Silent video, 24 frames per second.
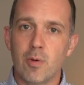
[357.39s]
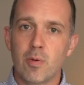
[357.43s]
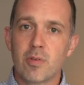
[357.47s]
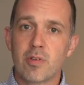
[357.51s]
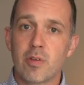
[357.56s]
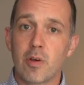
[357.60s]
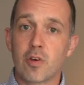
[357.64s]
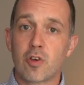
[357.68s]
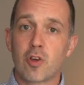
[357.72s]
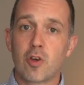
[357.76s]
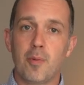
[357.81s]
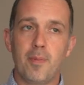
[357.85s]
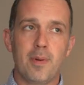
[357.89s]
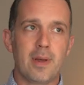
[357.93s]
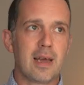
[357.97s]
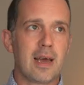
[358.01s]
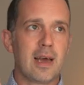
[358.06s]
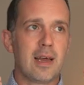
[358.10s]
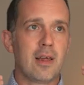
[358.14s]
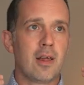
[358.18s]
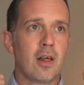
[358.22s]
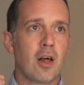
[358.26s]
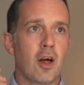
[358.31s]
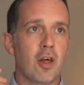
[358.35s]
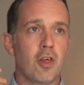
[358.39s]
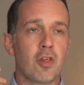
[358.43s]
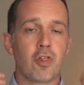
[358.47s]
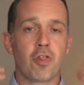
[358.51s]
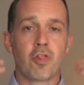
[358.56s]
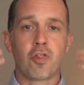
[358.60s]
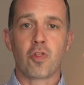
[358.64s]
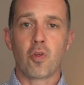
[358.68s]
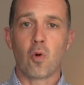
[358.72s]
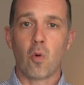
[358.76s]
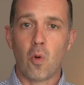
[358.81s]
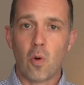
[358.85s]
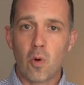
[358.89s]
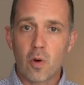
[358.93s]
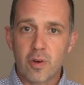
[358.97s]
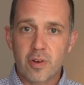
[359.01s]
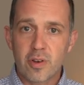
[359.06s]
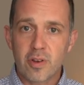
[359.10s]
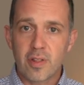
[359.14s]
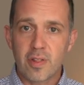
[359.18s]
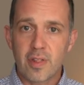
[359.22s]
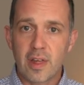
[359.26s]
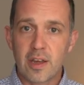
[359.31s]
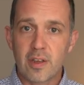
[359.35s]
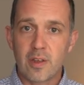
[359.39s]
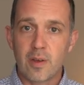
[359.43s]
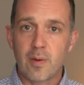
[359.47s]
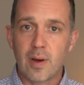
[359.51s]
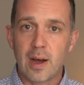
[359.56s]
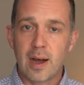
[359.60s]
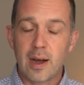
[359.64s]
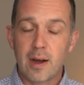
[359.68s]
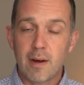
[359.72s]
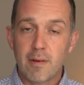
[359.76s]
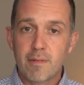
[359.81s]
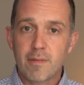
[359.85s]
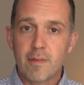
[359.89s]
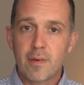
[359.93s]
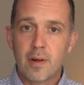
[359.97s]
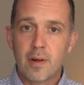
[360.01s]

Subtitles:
so it could be a thought that you have.